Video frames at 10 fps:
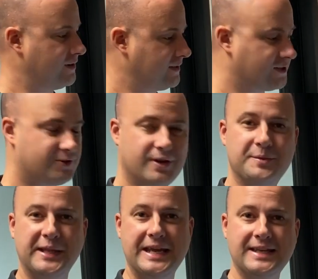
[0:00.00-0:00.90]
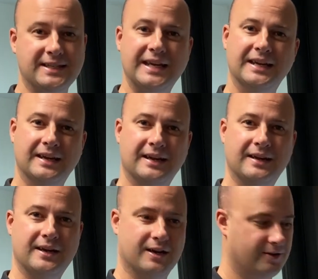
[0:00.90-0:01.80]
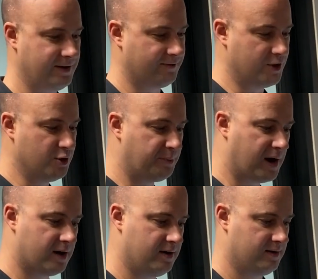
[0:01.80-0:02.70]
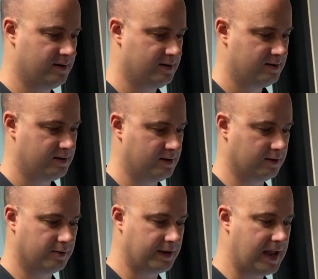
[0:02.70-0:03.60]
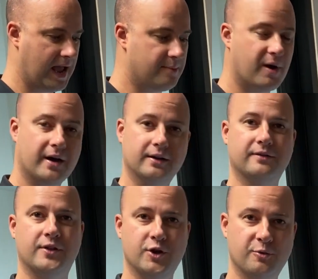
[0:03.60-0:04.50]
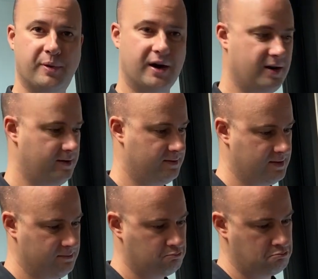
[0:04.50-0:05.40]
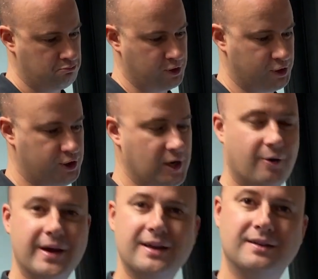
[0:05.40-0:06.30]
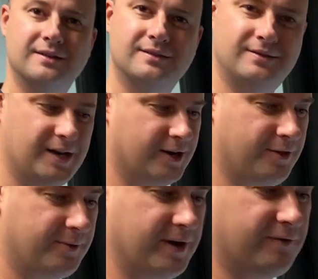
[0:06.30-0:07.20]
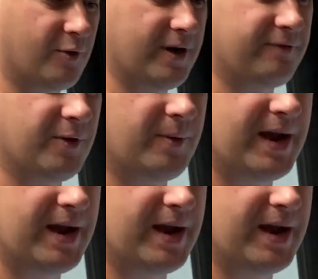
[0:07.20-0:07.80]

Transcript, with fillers: is extremely easy. Mm-hmm. You know, you have a new part, you load a CAD model of the new part, you show it, you know, three or four different